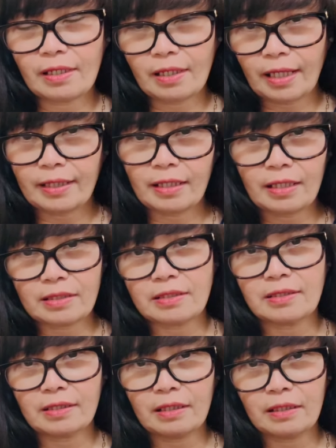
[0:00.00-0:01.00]
I think
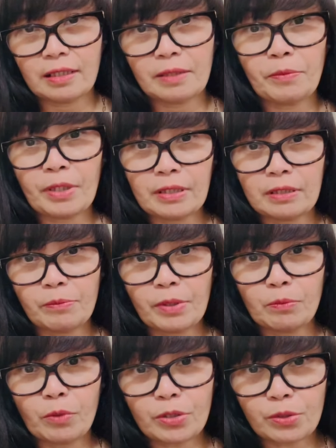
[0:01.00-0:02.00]
it's gonna be a little
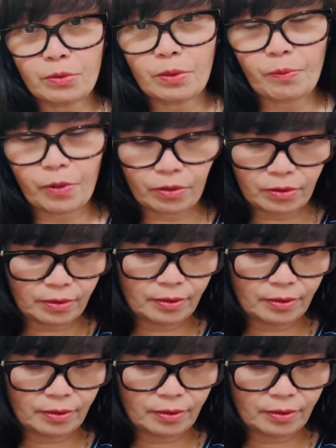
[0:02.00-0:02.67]
bit more durable.